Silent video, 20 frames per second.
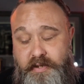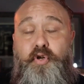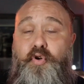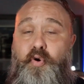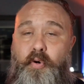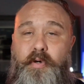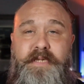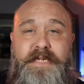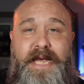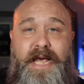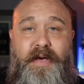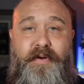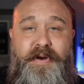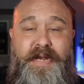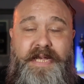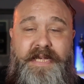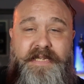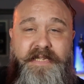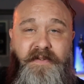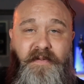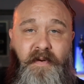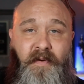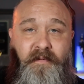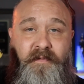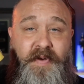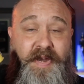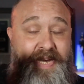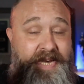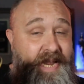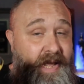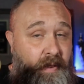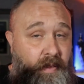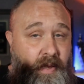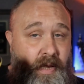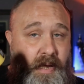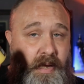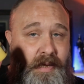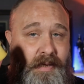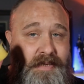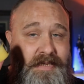Corktown is
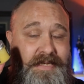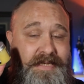vanilla,